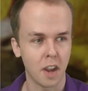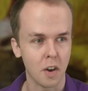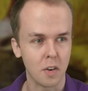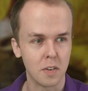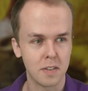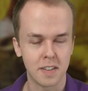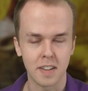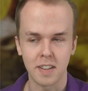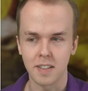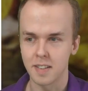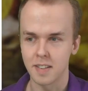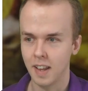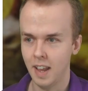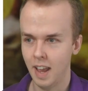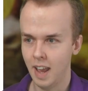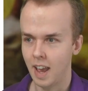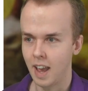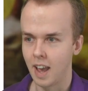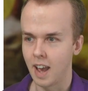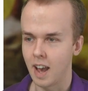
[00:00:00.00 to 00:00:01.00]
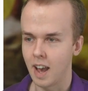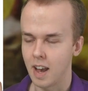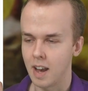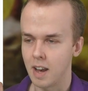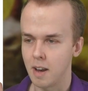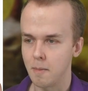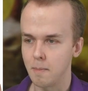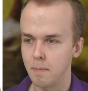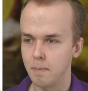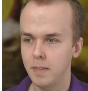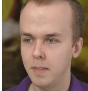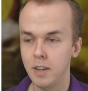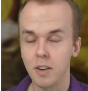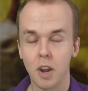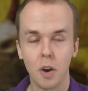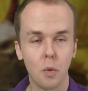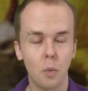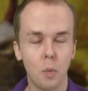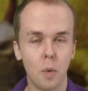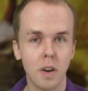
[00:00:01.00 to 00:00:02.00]
of the Coast is, you
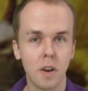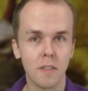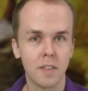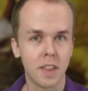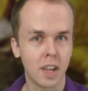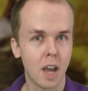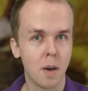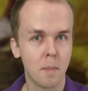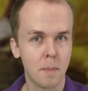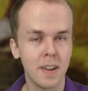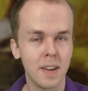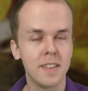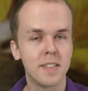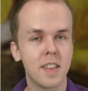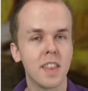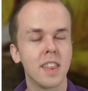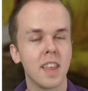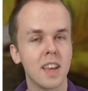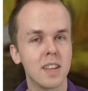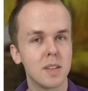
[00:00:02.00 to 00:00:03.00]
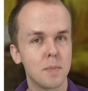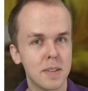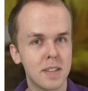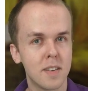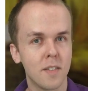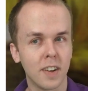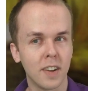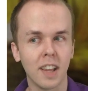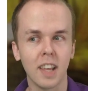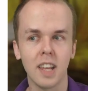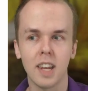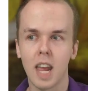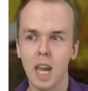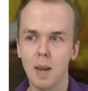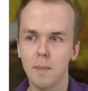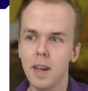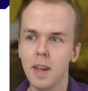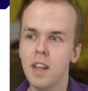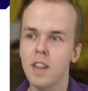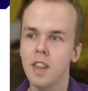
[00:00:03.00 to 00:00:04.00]
know, one of the companies that they specifically
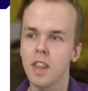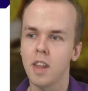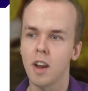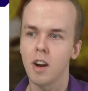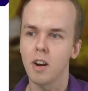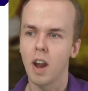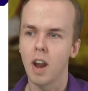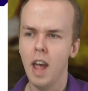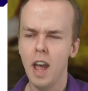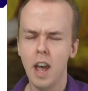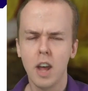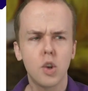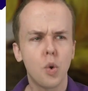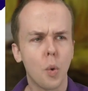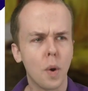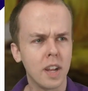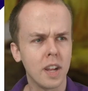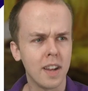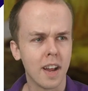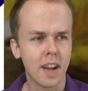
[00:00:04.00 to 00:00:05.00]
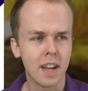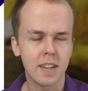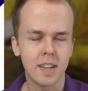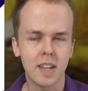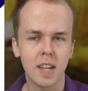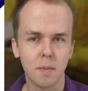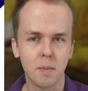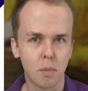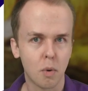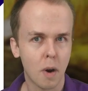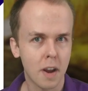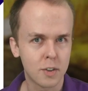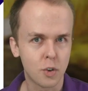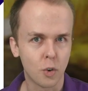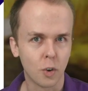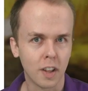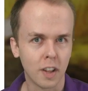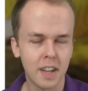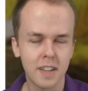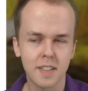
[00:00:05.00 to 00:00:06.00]
name in their 2019
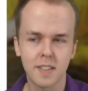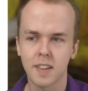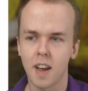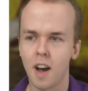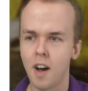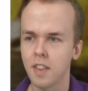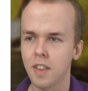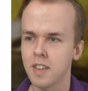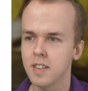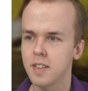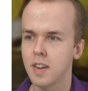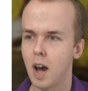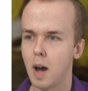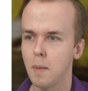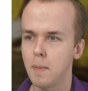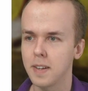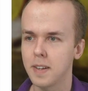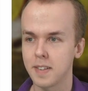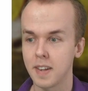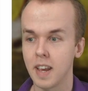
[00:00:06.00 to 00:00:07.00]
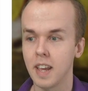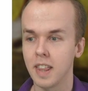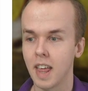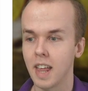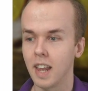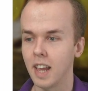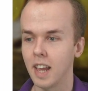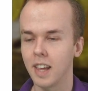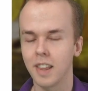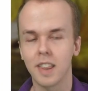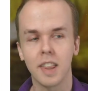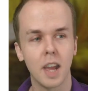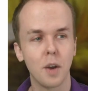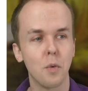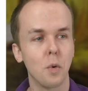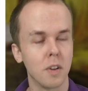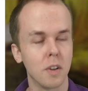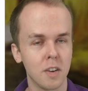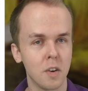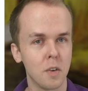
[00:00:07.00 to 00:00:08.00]
press release on this topic, saying that, like,
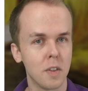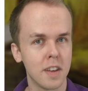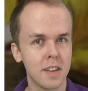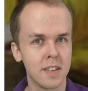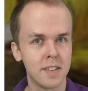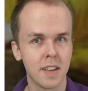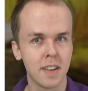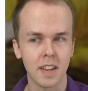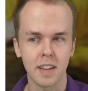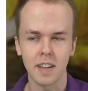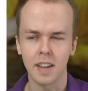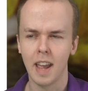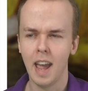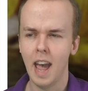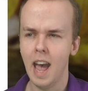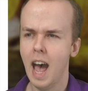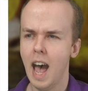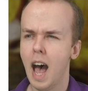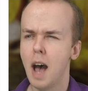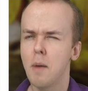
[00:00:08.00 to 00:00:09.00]
they will do this, and